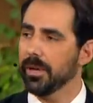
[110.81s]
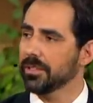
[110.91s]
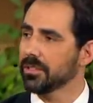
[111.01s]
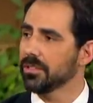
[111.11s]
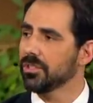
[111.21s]

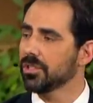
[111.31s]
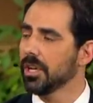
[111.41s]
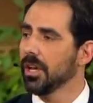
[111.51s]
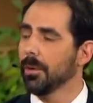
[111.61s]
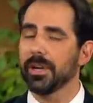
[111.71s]
message,
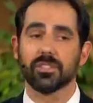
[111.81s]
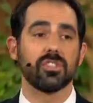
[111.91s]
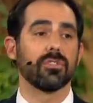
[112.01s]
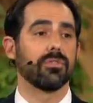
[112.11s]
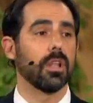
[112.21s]
a
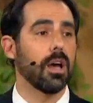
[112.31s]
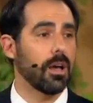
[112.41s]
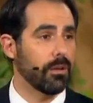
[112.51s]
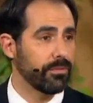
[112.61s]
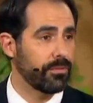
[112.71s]
message of
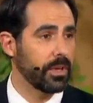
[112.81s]
love,